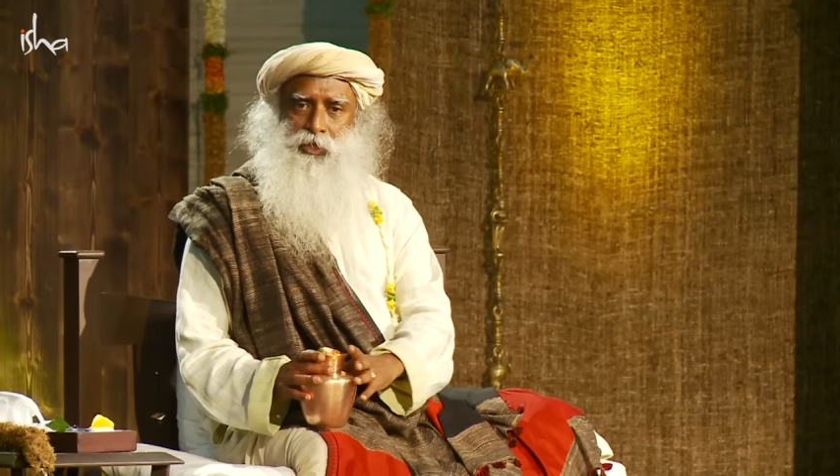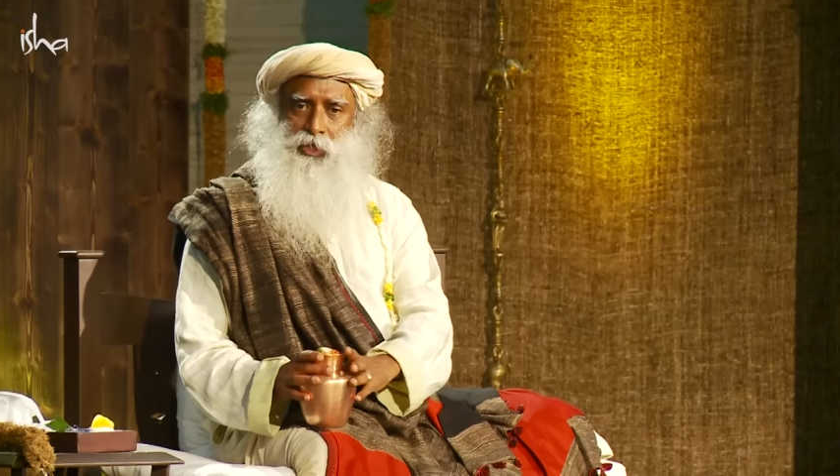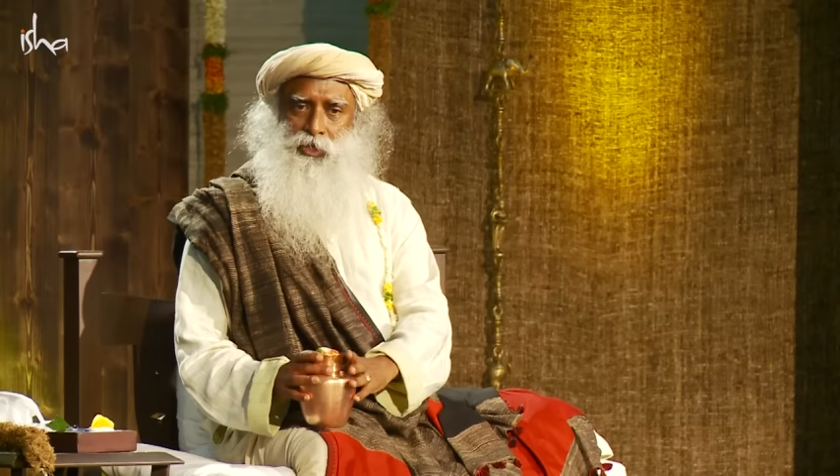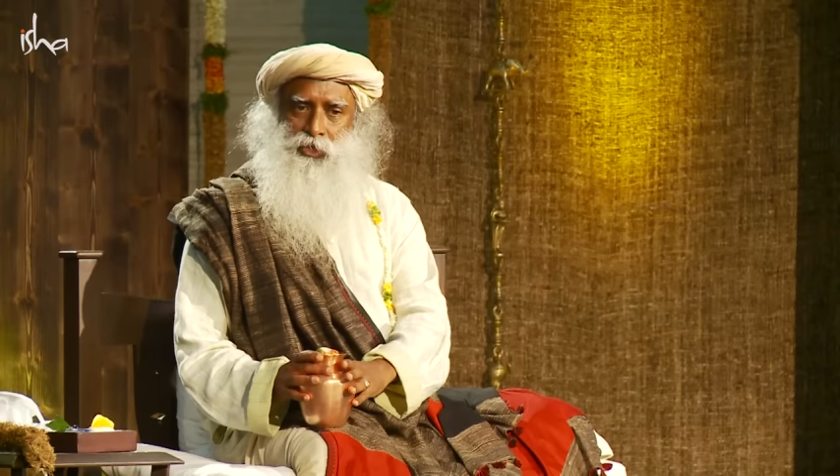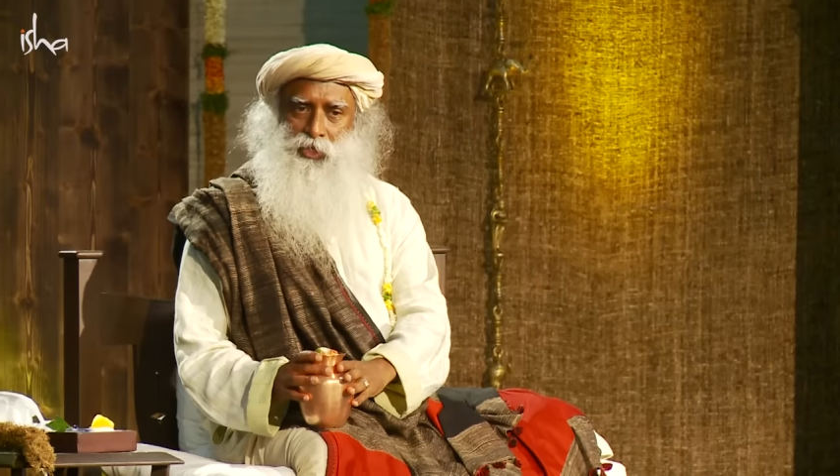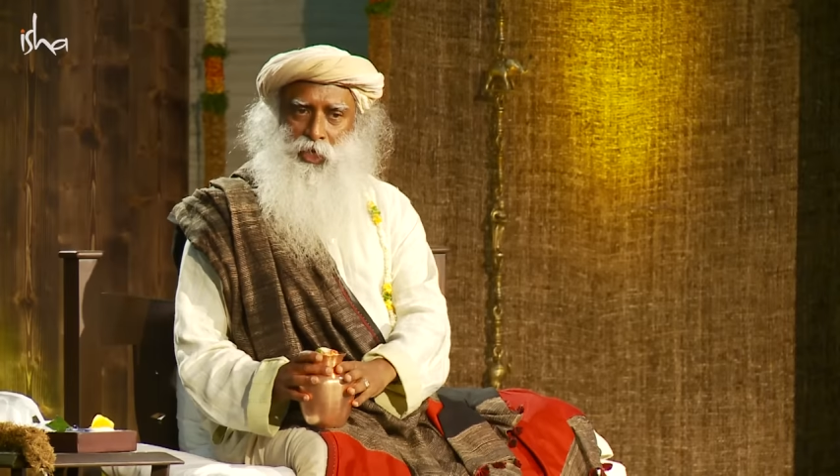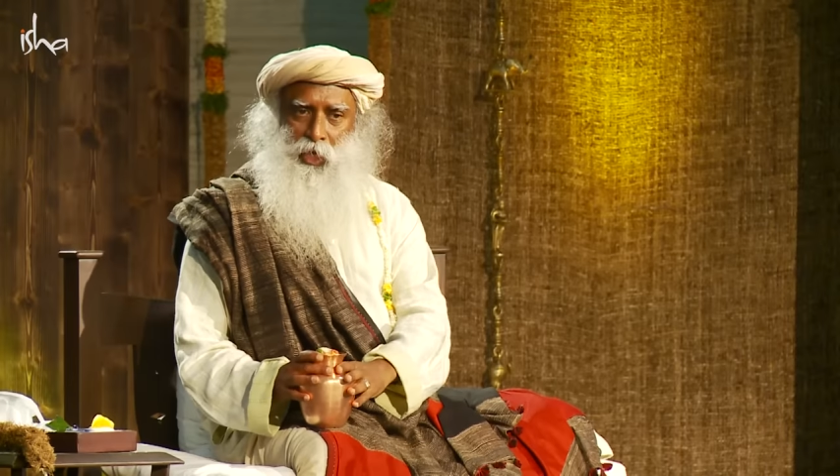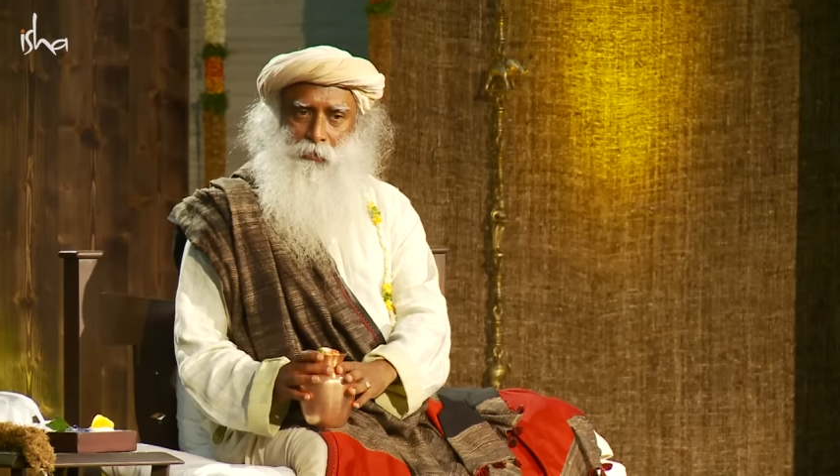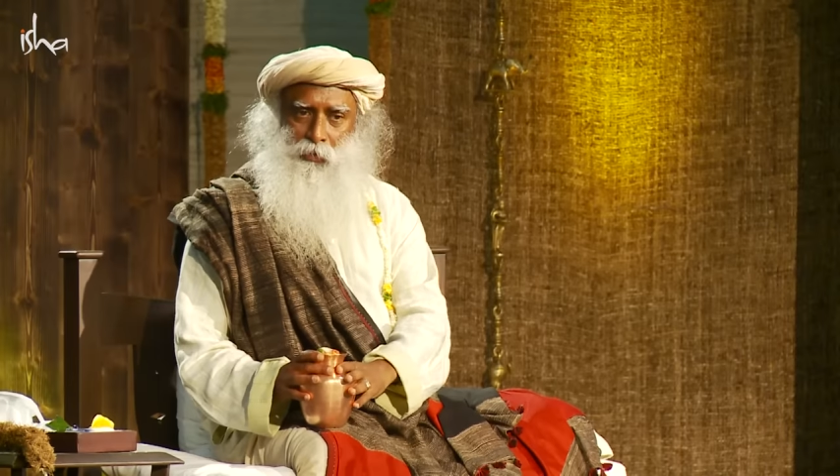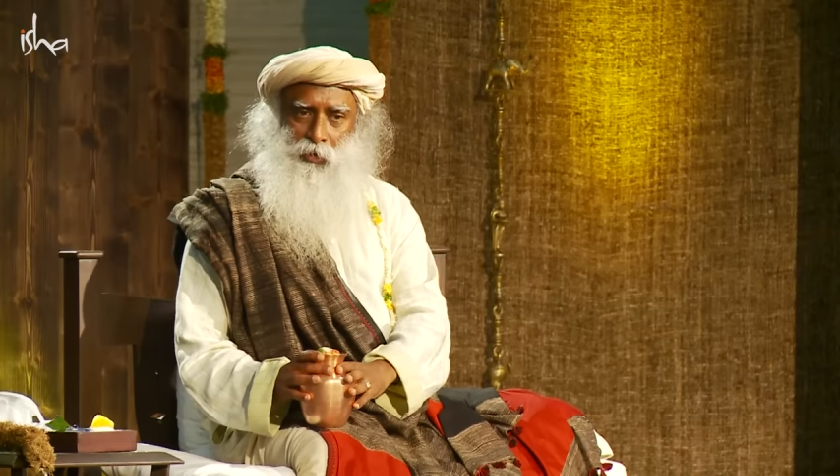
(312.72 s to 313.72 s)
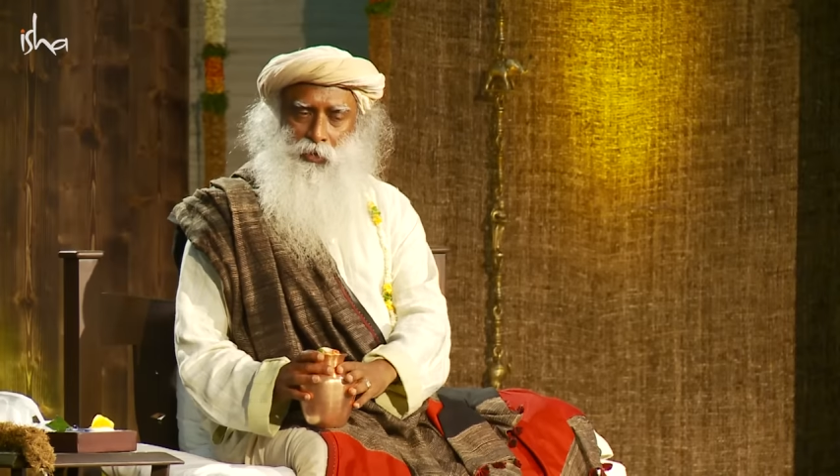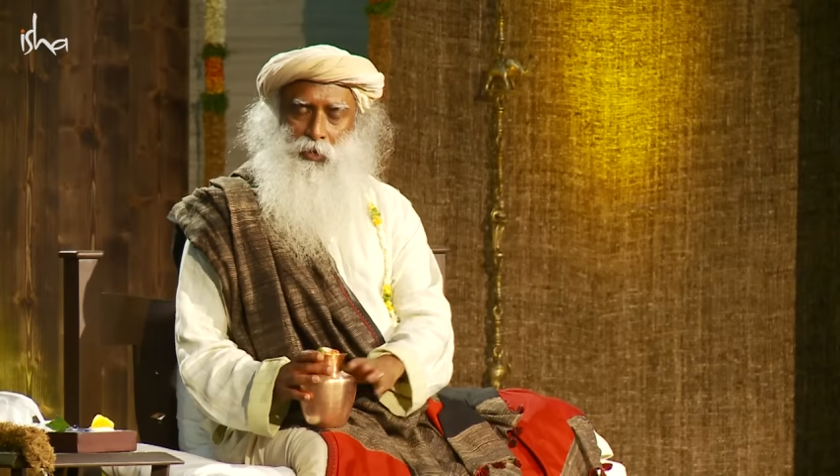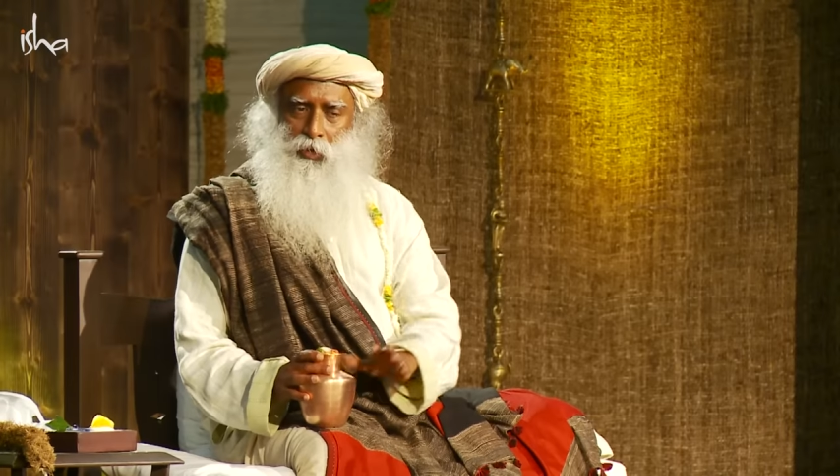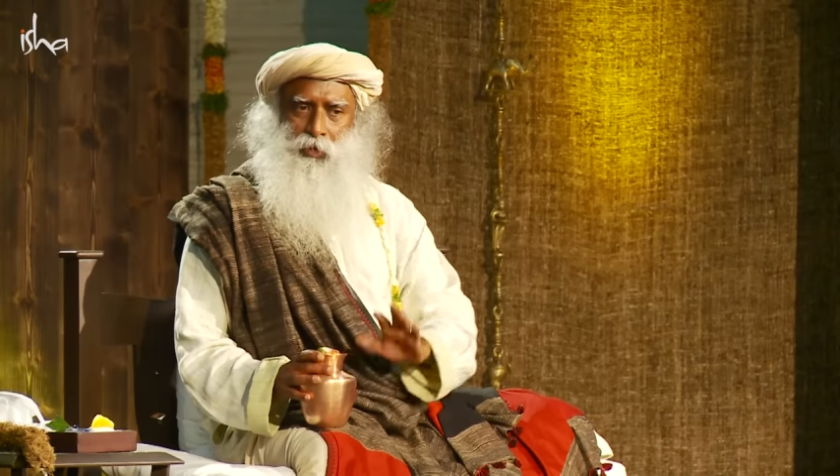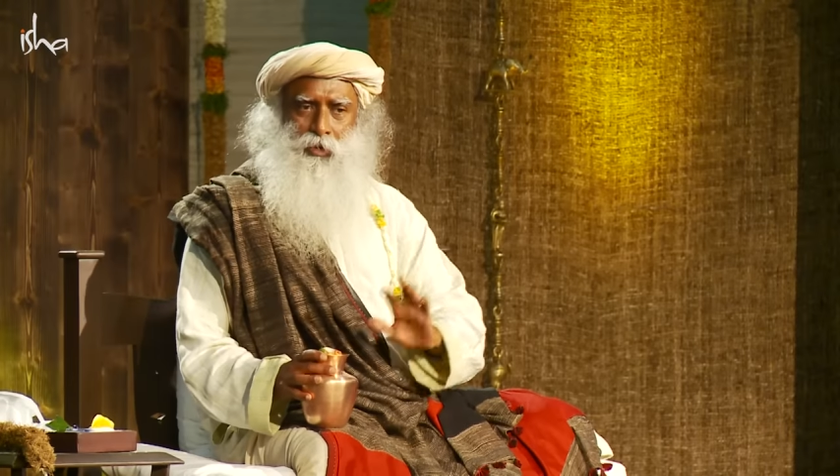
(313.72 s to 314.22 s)
changes are happening,
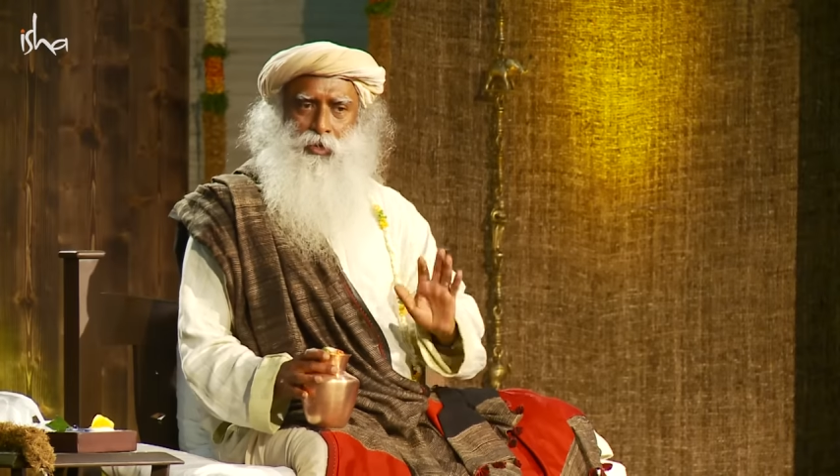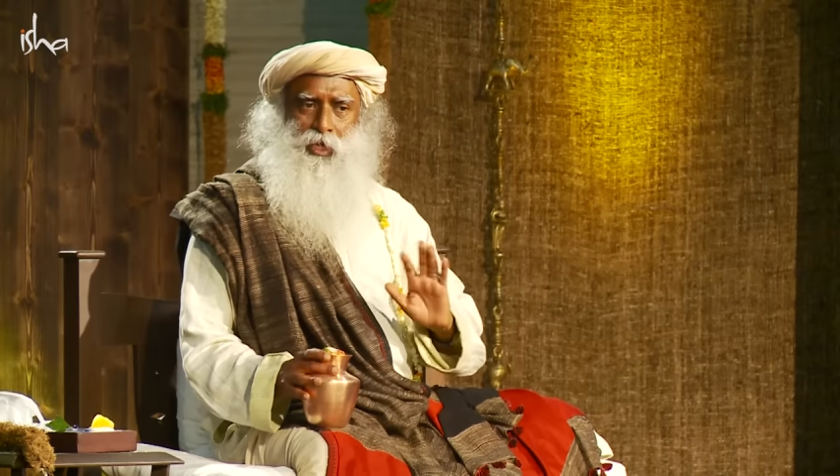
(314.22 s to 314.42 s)
no